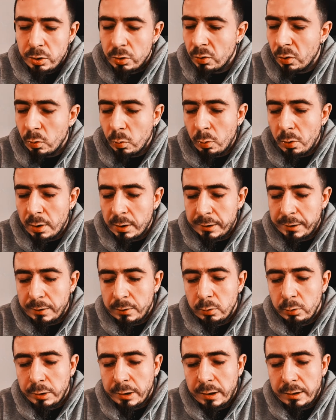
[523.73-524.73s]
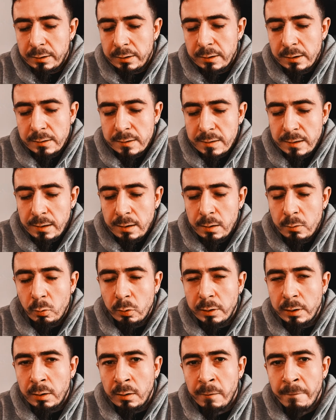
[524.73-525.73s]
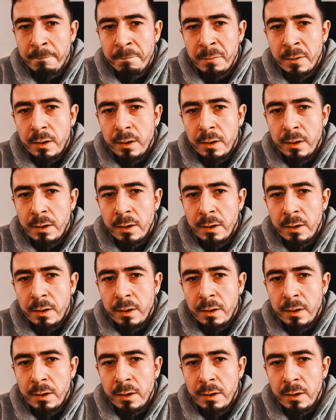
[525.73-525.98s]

your work and look at it and say, well,